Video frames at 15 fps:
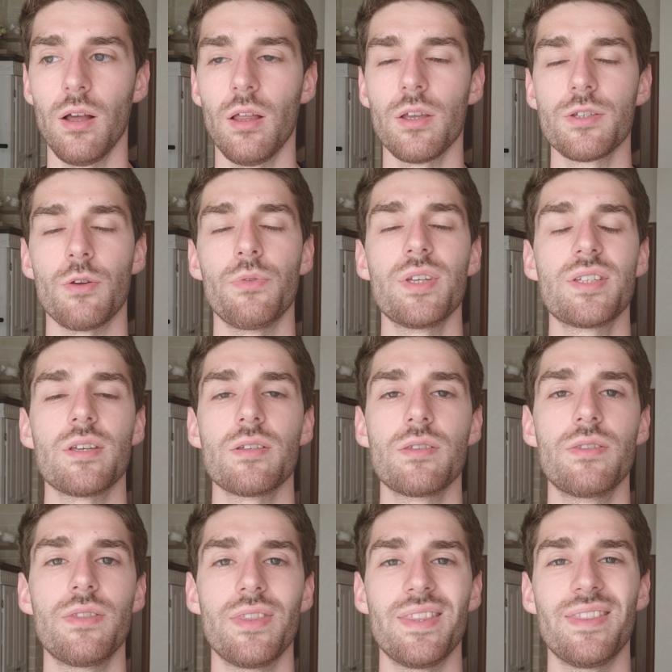So this is
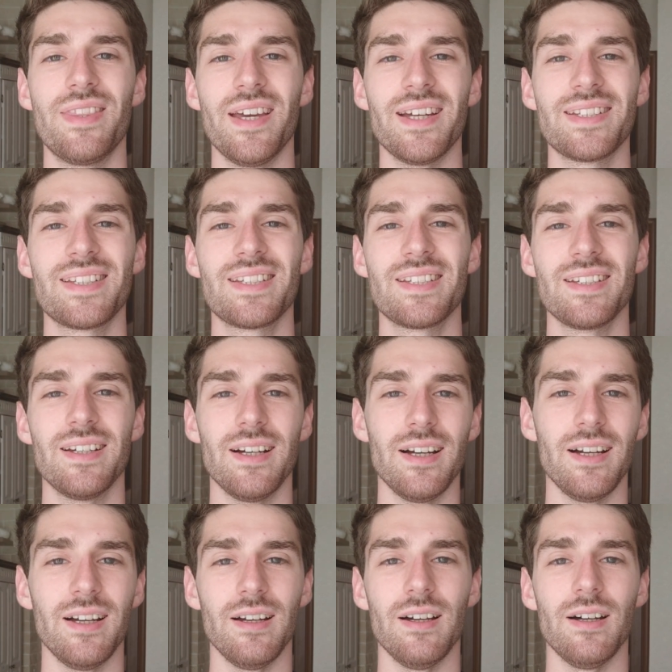that
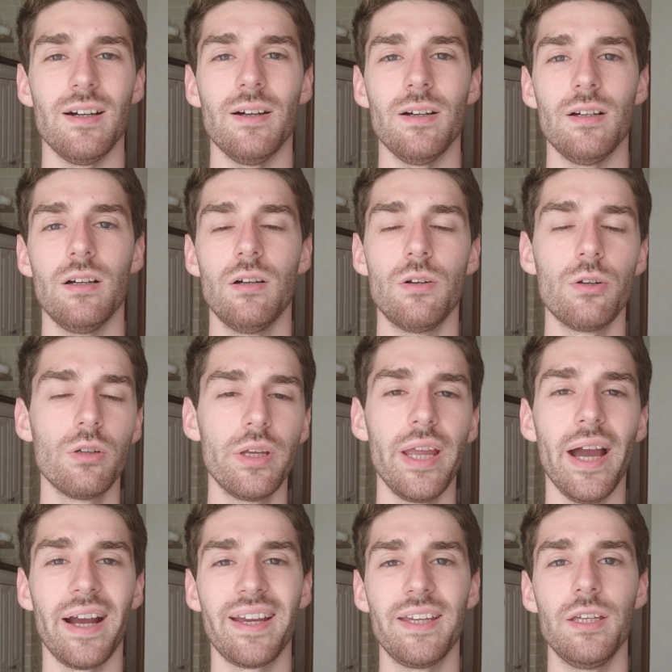early
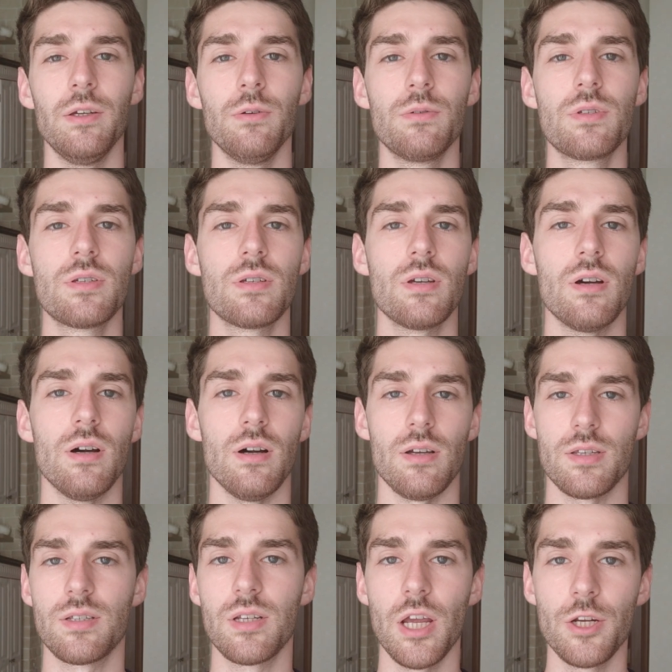acute
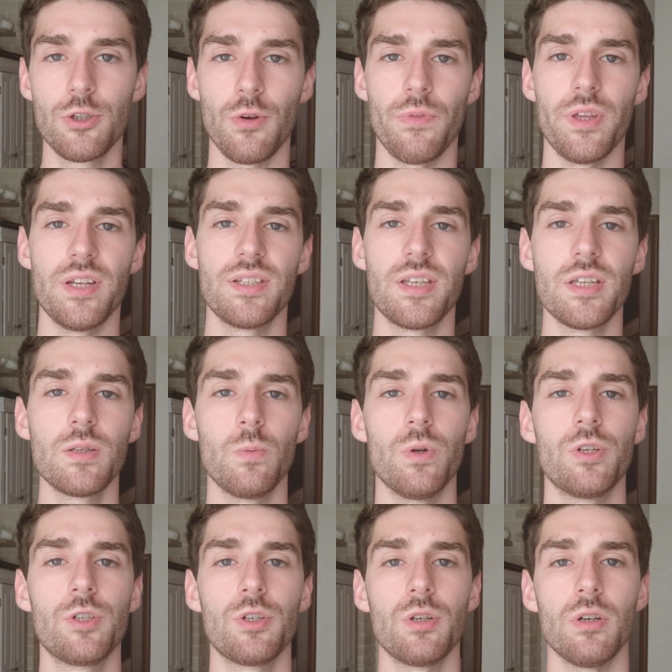stage of the disease,
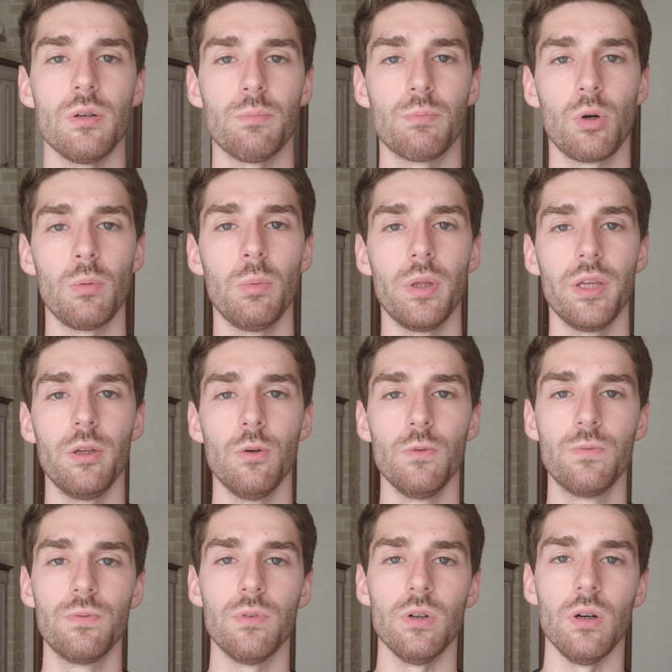which probably
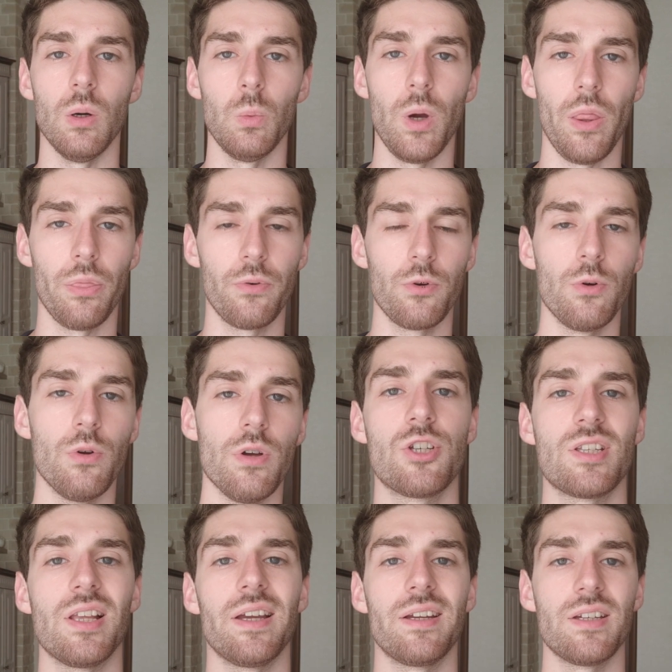you've went through,
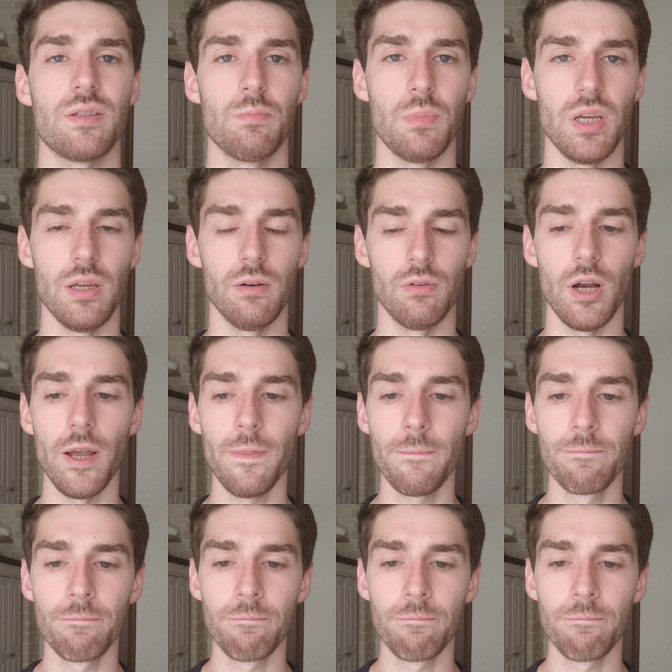just like as me, right?